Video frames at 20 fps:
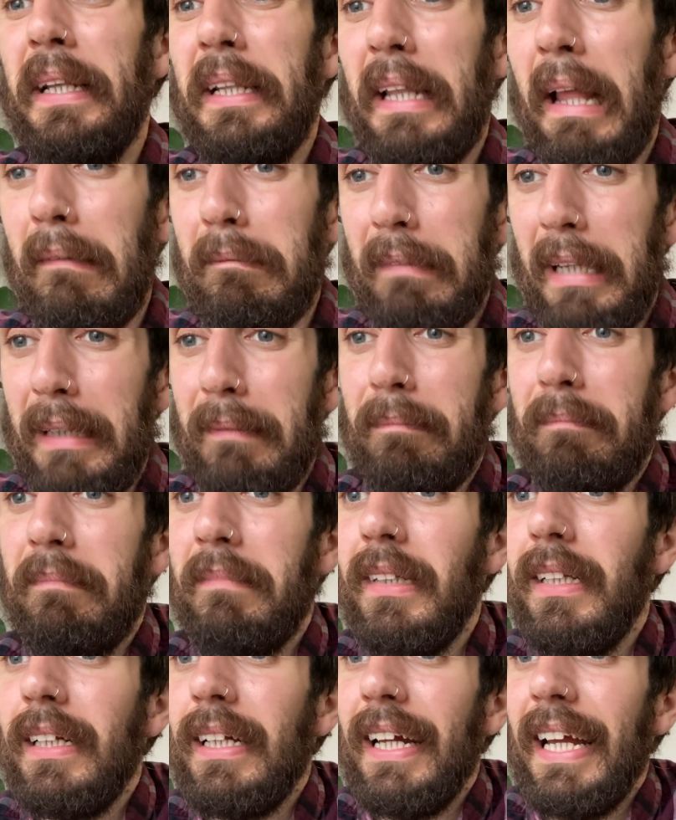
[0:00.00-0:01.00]
Lovely.
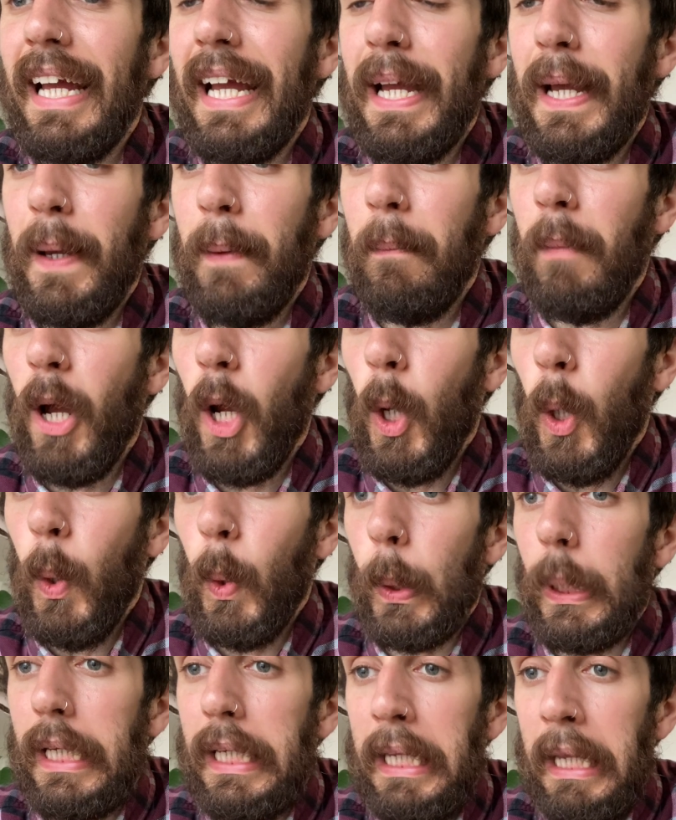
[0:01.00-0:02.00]

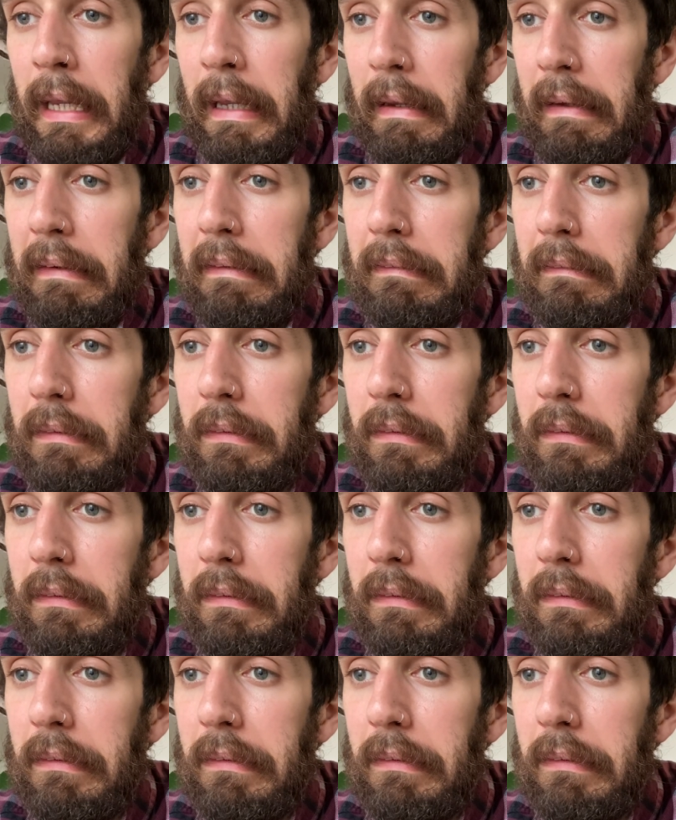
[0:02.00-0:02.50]
Okay,